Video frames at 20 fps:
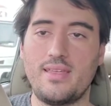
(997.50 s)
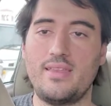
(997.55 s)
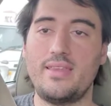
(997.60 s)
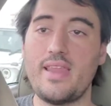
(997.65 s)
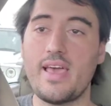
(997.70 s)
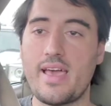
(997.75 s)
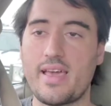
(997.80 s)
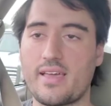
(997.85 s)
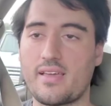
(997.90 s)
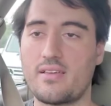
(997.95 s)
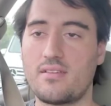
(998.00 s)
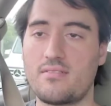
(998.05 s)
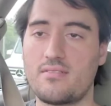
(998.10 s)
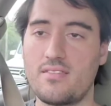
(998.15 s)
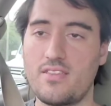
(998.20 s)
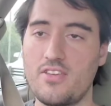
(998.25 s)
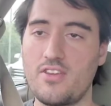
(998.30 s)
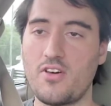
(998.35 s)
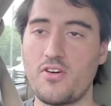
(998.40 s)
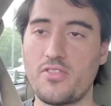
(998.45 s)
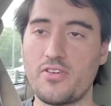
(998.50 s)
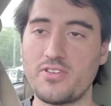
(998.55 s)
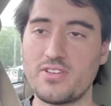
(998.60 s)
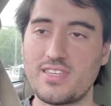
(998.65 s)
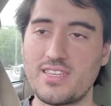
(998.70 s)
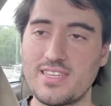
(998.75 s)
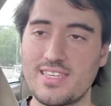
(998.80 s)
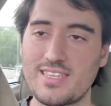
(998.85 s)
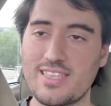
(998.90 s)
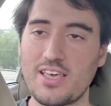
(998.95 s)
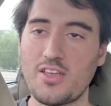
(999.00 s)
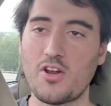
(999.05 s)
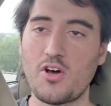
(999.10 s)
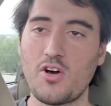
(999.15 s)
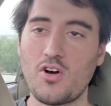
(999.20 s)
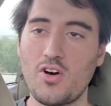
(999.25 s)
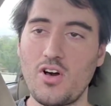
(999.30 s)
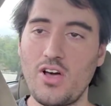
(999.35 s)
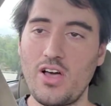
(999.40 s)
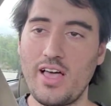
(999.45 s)
Nick. You know, there's this
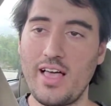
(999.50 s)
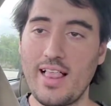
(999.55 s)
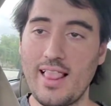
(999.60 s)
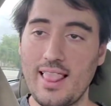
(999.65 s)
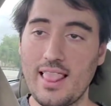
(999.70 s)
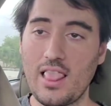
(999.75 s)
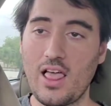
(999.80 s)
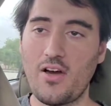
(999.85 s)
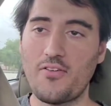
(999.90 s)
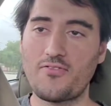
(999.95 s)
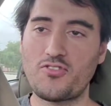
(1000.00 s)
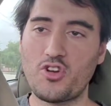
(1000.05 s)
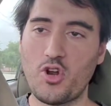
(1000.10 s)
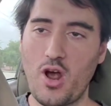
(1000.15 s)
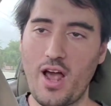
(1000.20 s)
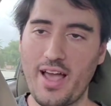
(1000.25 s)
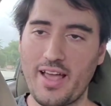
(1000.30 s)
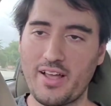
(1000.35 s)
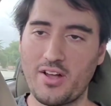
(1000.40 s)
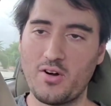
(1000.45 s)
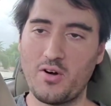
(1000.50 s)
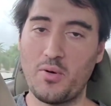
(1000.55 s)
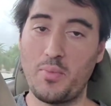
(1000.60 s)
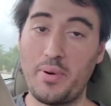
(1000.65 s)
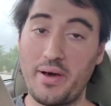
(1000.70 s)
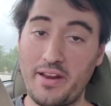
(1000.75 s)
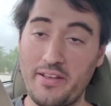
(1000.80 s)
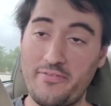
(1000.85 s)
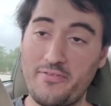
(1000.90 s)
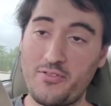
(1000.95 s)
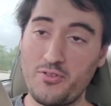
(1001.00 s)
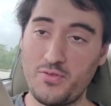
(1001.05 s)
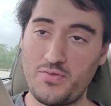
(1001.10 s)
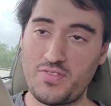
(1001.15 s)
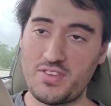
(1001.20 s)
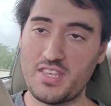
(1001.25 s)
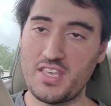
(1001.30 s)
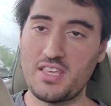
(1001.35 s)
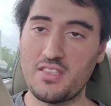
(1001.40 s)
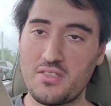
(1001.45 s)
little love triangle, but if you've
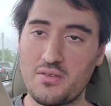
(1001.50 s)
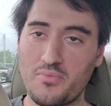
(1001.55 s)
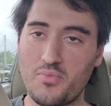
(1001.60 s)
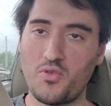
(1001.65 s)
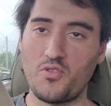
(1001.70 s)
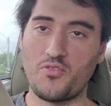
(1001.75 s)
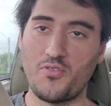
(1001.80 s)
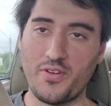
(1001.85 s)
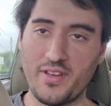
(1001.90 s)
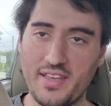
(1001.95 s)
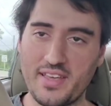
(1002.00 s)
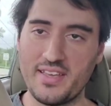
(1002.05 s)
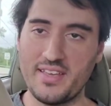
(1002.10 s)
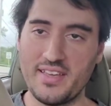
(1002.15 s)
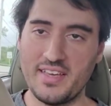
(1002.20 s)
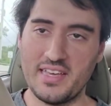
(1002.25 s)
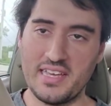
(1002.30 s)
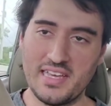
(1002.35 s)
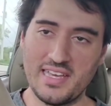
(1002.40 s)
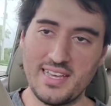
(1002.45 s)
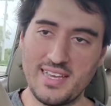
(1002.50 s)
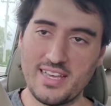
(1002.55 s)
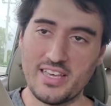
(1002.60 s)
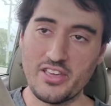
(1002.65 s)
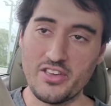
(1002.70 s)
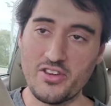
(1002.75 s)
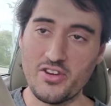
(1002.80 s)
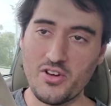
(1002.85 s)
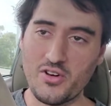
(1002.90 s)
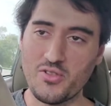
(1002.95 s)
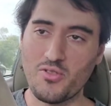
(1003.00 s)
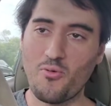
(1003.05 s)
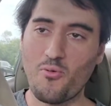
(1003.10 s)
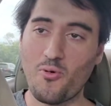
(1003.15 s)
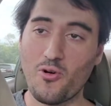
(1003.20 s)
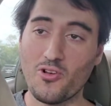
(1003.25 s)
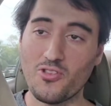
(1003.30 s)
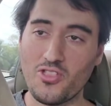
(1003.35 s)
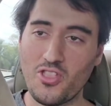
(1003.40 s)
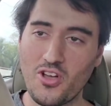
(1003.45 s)
seen the movie, you know the
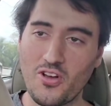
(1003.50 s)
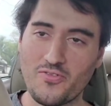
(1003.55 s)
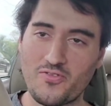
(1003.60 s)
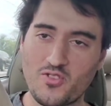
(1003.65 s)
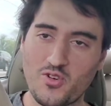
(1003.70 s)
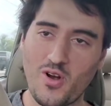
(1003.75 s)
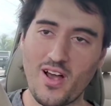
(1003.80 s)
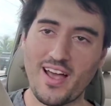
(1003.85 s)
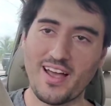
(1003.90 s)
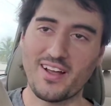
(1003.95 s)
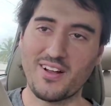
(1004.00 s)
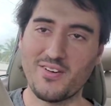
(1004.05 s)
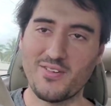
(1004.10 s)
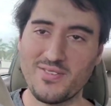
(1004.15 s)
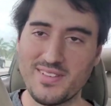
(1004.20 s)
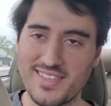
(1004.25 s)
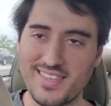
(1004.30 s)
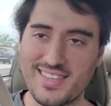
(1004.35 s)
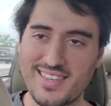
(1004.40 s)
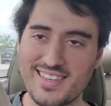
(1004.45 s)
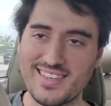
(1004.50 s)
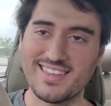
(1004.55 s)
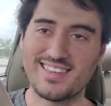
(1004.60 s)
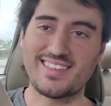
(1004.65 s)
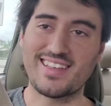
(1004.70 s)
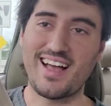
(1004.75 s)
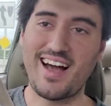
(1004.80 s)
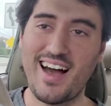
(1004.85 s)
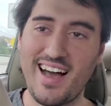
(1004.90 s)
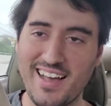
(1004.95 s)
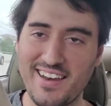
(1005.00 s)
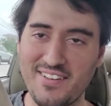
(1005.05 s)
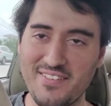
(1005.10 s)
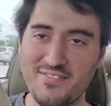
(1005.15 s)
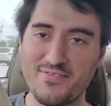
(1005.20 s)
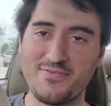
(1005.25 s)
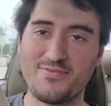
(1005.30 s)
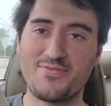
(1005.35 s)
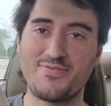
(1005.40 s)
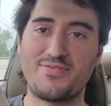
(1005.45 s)
word love triangle is kind
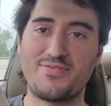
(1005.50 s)
of